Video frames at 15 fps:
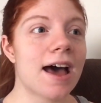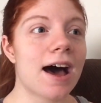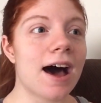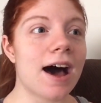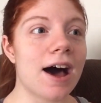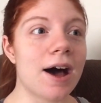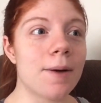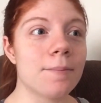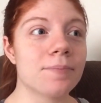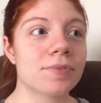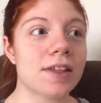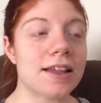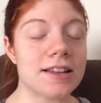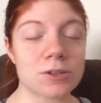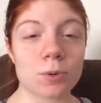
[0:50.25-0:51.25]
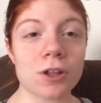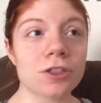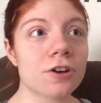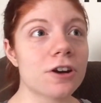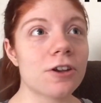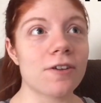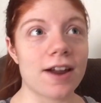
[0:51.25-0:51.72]
Um, and it's
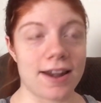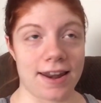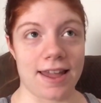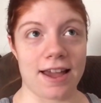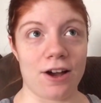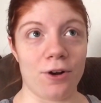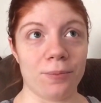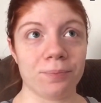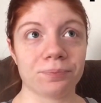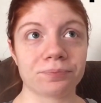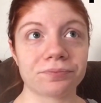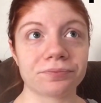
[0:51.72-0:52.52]
1.30 right now.